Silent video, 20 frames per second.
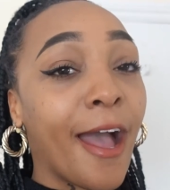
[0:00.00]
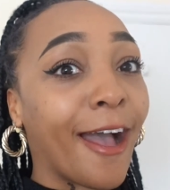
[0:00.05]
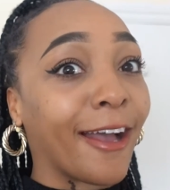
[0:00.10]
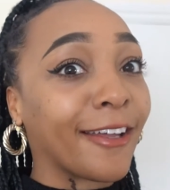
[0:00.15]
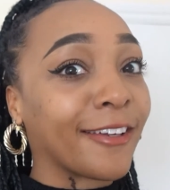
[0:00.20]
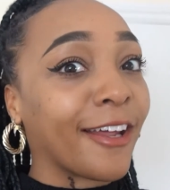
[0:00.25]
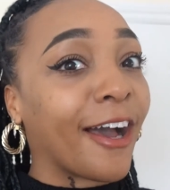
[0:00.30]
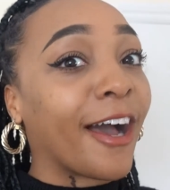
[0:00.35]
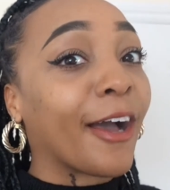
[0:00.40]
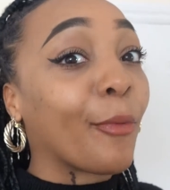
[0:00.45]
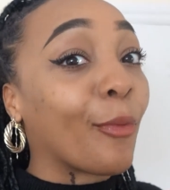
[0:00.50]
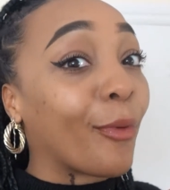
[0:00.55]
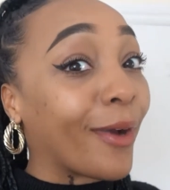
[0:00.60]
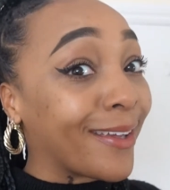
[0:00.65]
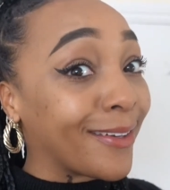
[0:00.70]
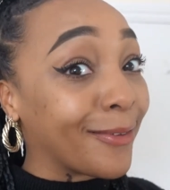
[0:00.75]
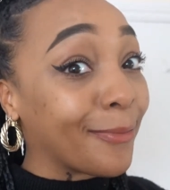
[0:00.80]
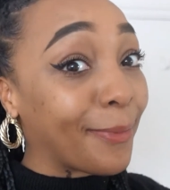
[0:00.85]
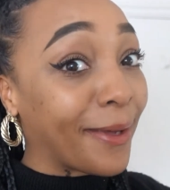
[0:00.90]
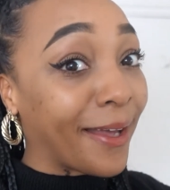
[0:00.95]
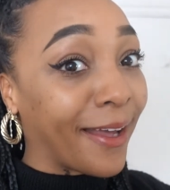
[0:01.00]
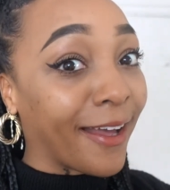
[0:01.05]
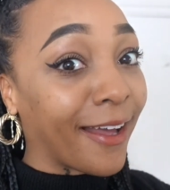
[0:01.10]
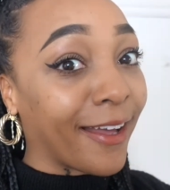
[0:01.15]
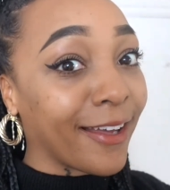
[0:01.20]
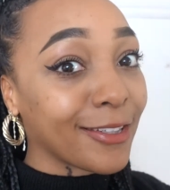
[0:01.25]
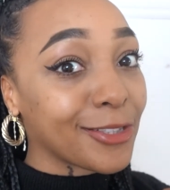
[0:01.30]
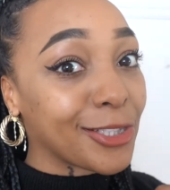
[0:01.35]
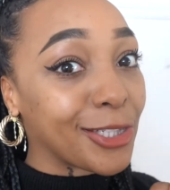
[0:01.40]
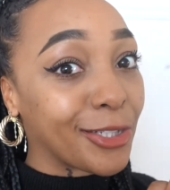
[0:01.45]
and I went
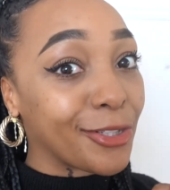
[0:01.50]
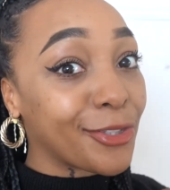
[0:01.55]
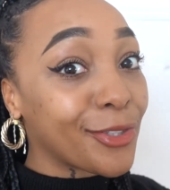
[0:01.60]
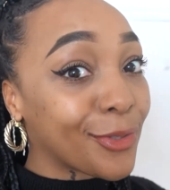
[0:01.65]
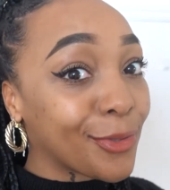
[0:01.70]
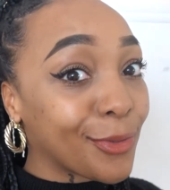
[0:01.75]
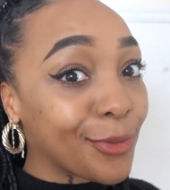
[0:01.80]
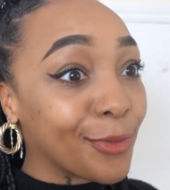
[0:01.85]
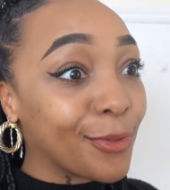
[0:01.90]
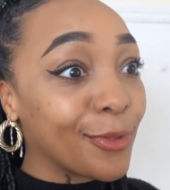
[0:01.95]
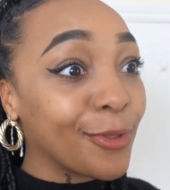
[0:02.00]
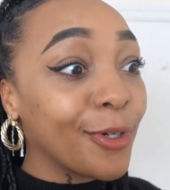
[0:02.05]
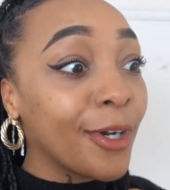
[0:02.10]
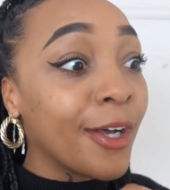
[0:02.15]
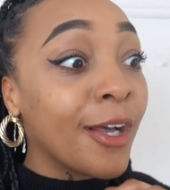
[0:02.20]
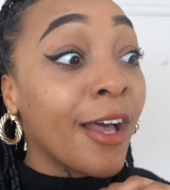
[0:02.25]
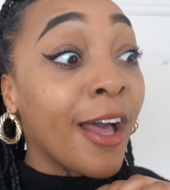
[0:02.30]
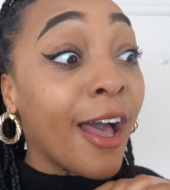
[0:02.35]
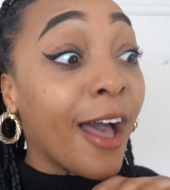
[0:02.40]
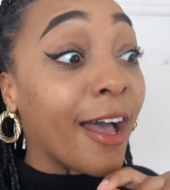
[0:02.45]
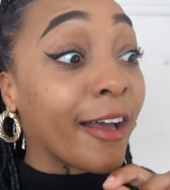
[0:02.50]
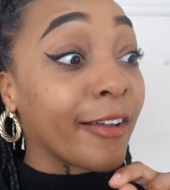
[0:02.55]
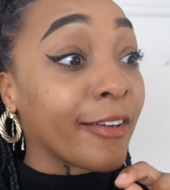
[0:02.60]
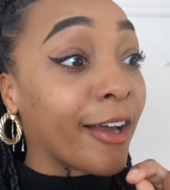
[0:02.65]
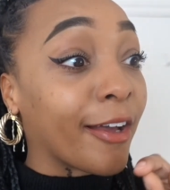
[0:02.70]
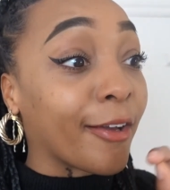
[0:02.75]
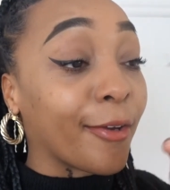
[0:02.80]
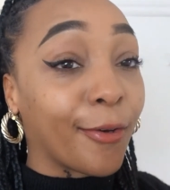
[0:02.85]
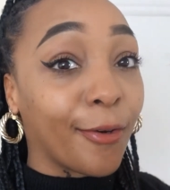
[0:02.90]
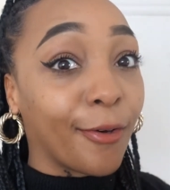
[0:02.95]
back to the stall and
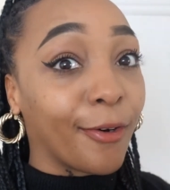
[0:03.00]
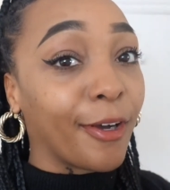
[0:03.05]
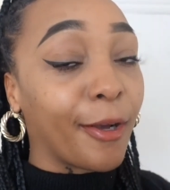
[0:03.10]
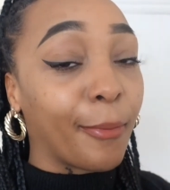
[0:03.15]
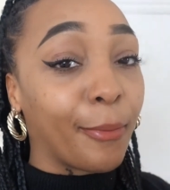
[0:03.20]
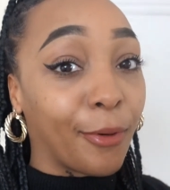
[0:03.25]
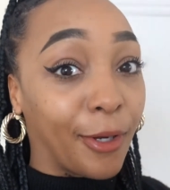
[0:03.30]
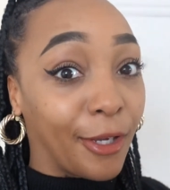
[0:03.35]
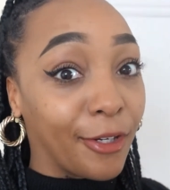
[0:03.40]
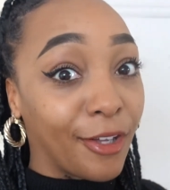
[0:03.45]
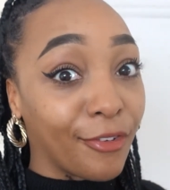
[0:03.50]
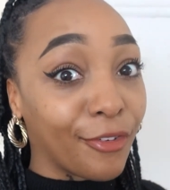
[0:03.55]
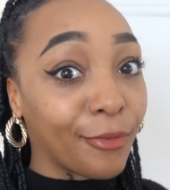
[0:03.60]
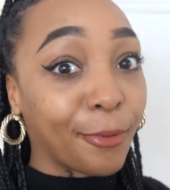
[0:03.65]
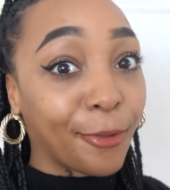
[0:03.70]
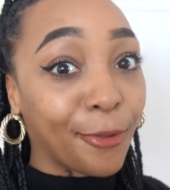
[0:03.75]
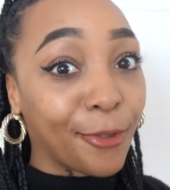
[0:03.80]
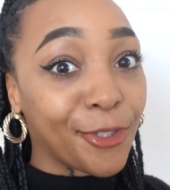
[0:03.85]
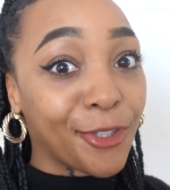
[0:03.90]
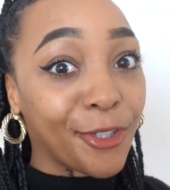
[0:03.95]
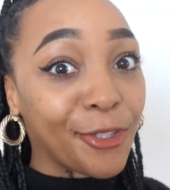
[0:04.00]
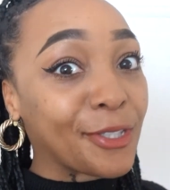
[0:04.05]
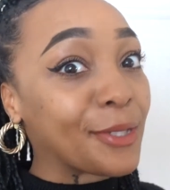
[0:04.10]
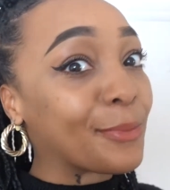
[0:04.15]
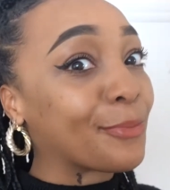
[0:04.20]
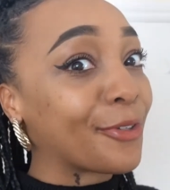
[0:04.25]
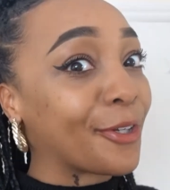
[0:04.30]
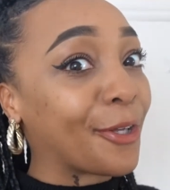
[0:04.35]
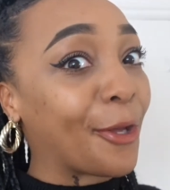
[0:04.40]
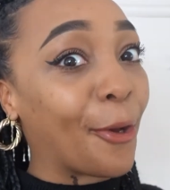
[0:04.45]
I got another portion
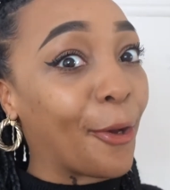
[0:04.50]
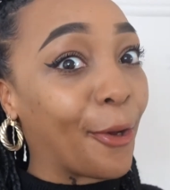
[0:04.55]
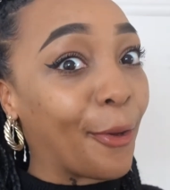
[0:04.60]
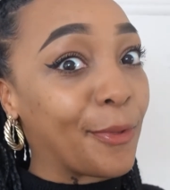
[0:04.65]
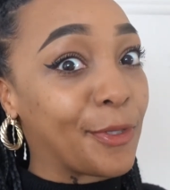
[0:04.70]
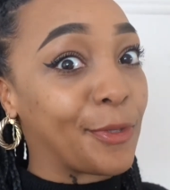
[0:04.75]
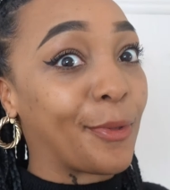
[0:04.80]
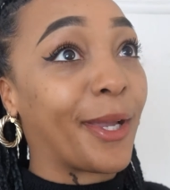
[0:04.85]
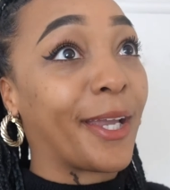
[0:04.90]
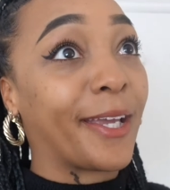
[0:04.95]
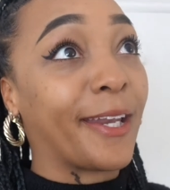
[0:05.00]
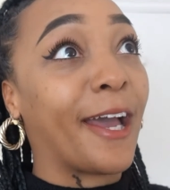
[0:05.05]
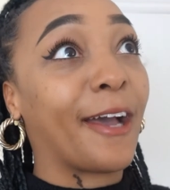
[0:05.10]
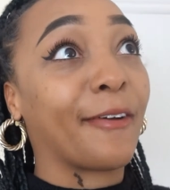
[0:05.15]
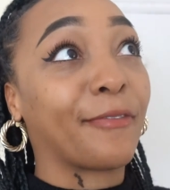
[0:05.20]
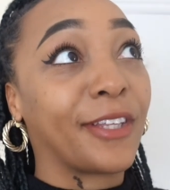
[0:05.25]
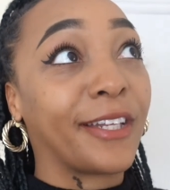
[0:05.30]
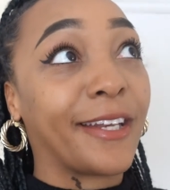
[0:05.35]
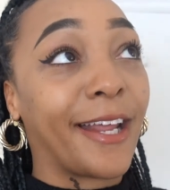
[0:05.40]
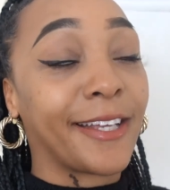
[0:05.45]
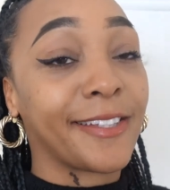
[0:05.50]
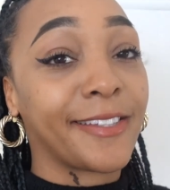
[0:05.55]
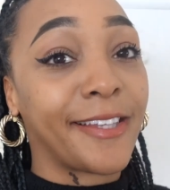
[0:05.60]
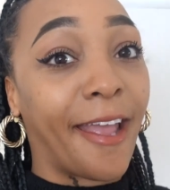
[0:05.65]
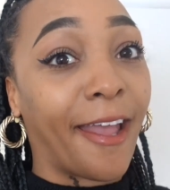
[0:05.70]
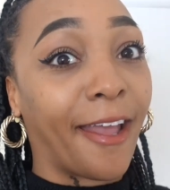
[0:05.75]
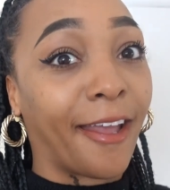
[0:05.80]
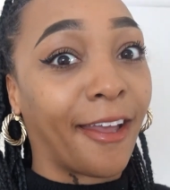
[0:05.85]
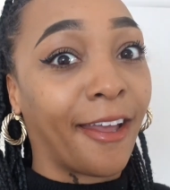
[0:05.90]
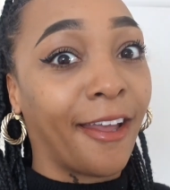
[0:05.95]
to bring home so I could have the next
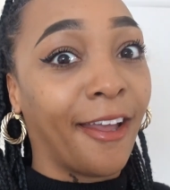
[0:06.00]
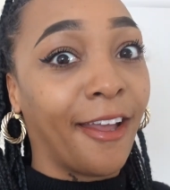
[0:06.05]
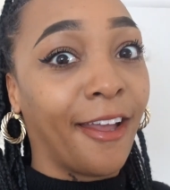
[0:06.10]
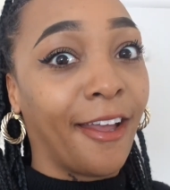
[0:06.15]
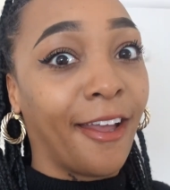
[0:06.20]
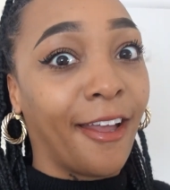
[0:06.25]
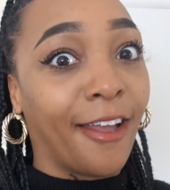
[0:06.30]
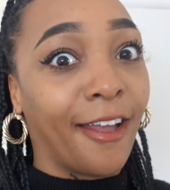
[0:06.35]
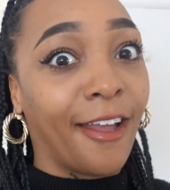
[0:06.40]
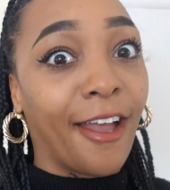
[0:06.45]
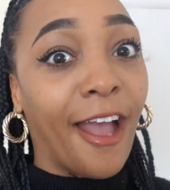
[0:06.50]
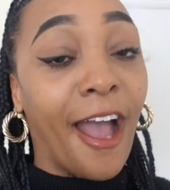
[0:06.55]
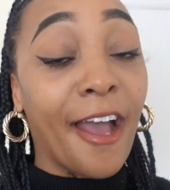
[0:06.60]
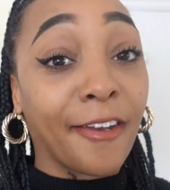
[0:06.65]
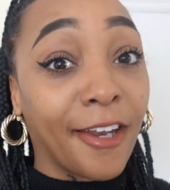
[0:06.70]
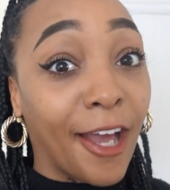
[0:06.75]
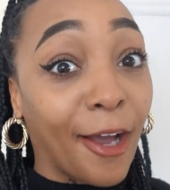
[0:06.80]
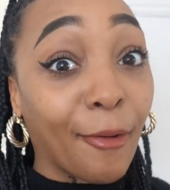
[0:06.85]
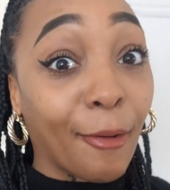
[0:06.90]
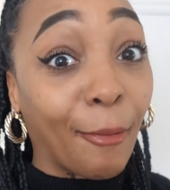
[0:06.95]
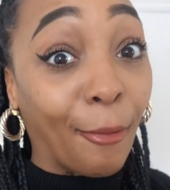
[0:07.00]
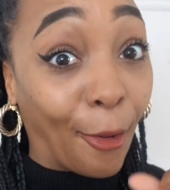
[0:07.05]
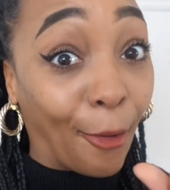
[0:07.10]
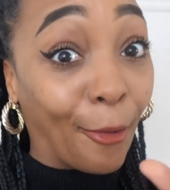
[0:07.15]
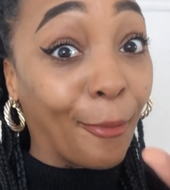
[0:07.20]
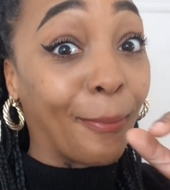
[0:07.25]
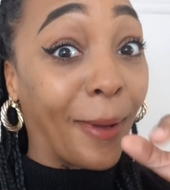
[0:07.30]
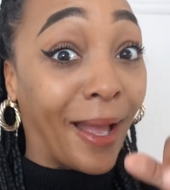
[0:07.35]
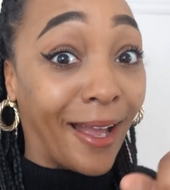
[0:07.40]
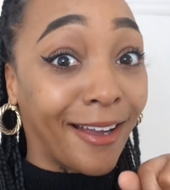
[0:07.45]
day. And now I'm
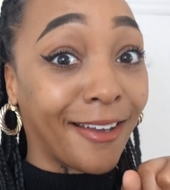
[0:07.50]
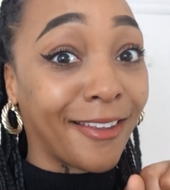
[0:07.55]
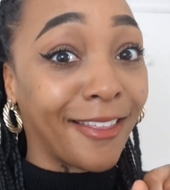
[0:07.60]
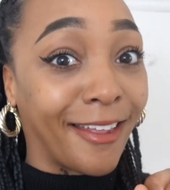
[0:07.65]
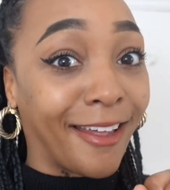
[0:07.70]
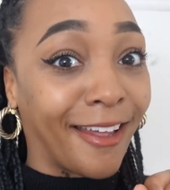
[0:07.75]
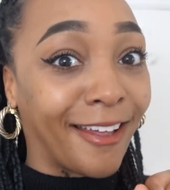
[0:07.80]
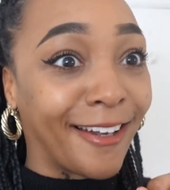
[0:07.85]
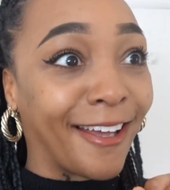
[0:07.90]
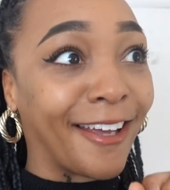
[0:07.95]
going back there.